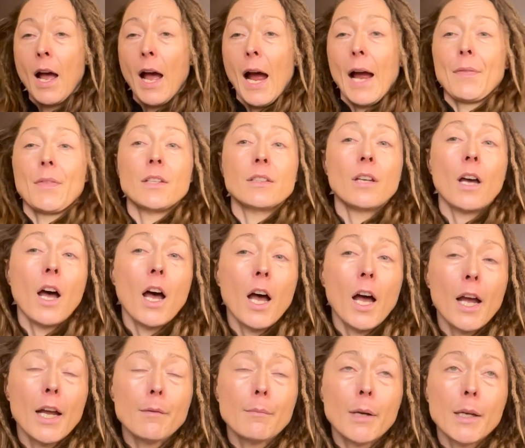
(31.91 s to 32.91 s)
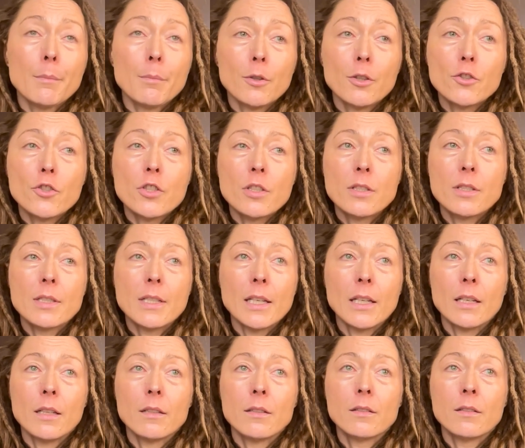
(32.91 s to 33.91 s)
At the time I purchased
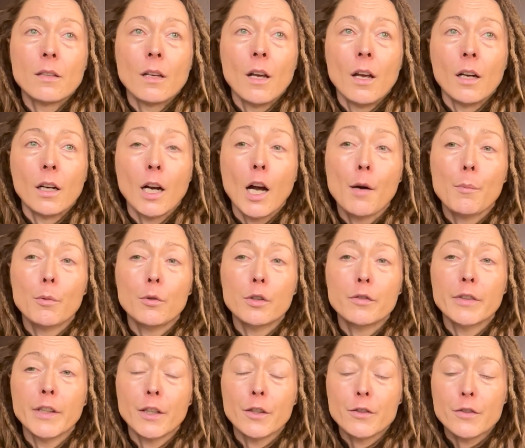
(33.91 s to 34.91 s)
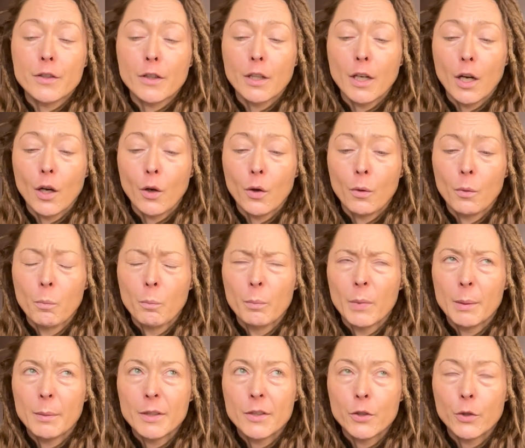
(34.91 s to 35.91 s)
these a couple of years ago,
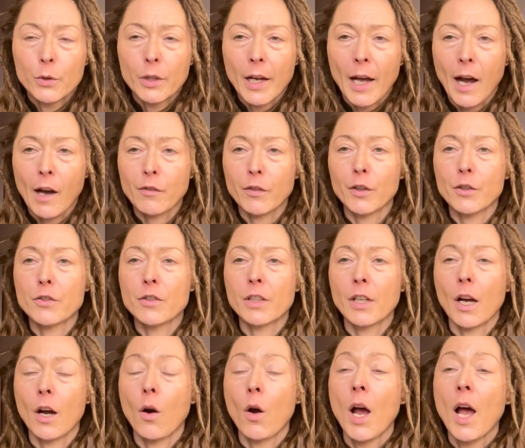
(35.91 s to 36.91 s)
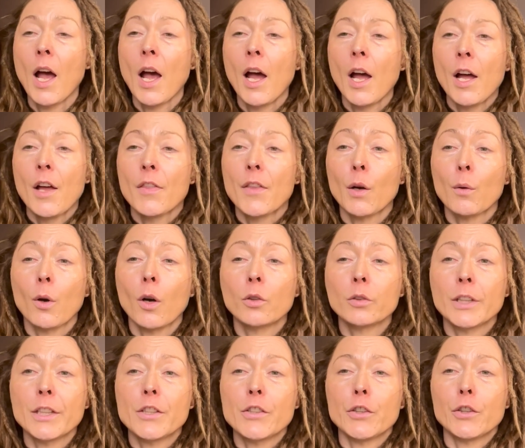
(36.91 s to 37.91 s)
maybe 2.5 years ago, there were
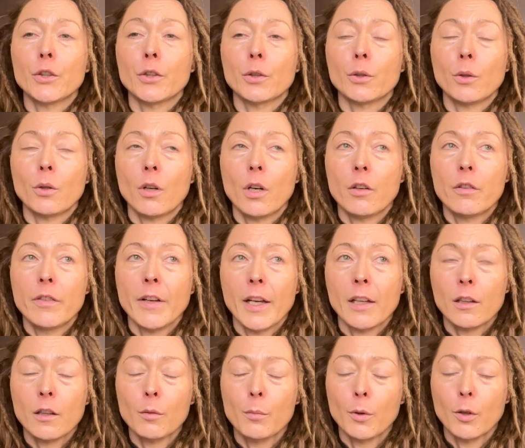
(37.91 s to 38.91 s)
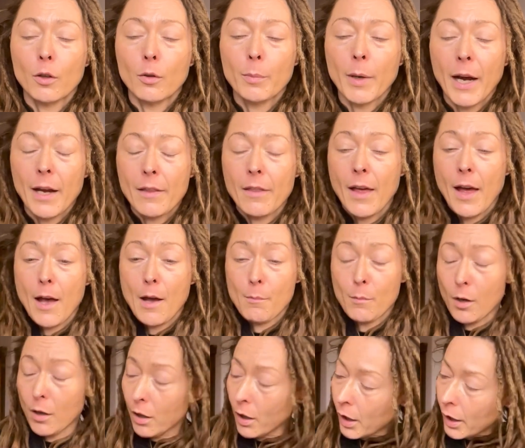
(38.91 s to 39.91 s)
only two available by them
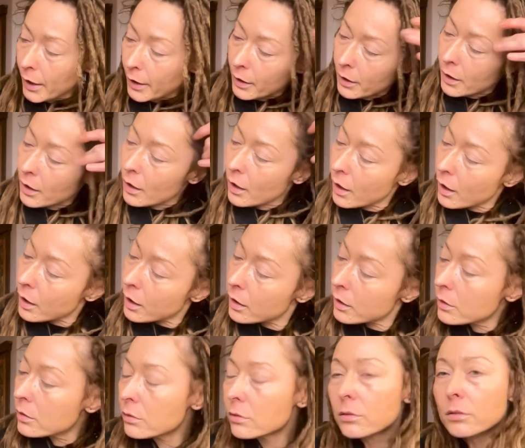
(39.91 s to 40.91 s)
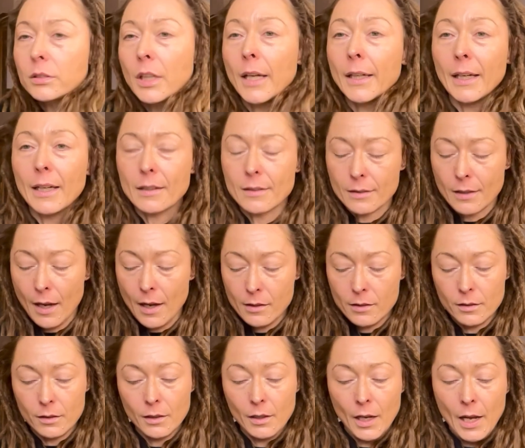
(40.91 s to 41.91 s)
on Lucky
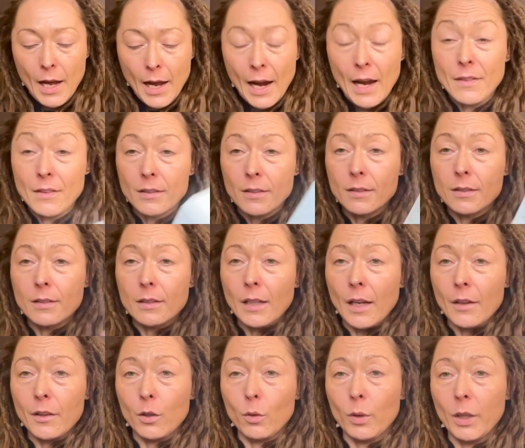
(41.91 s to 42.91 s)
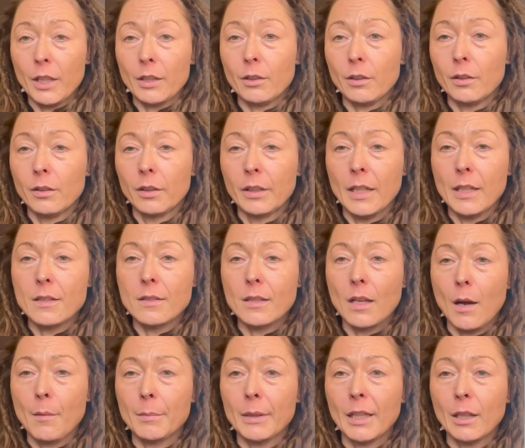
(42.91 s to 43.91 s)
Scent. And this is the other one,
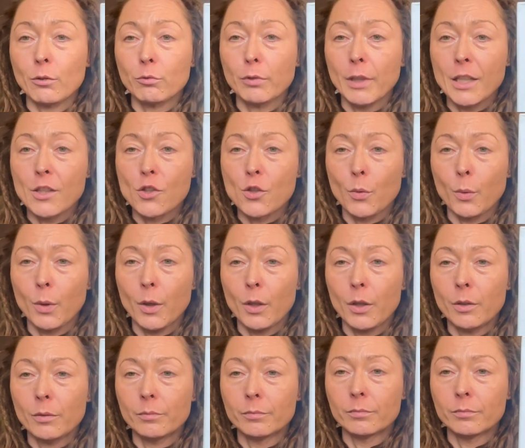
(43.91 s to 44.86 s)
Insomnia Ritual.